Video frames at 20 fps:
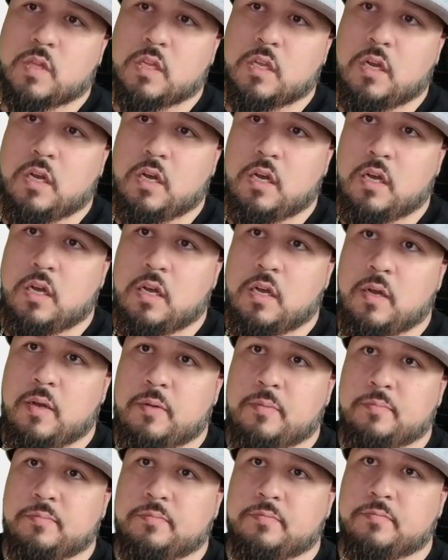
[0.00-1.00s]

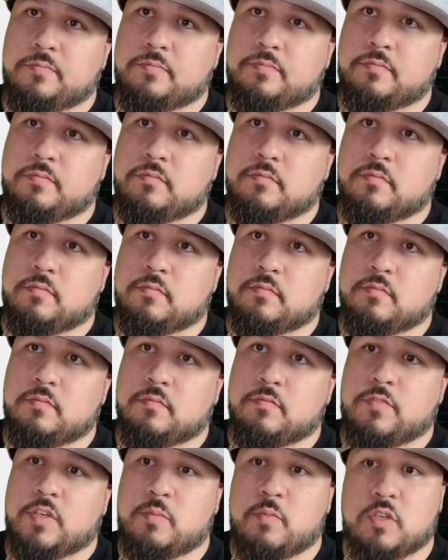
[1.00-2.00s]

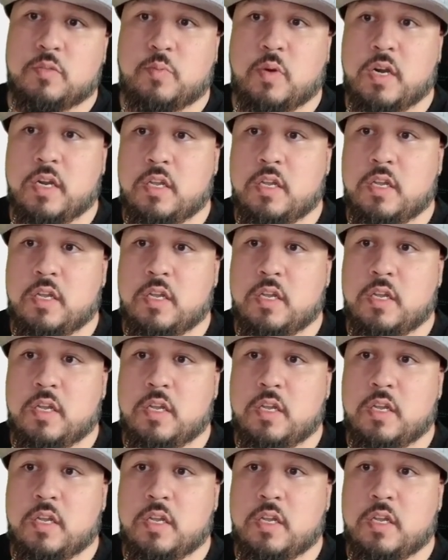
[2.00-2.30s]
For the most part,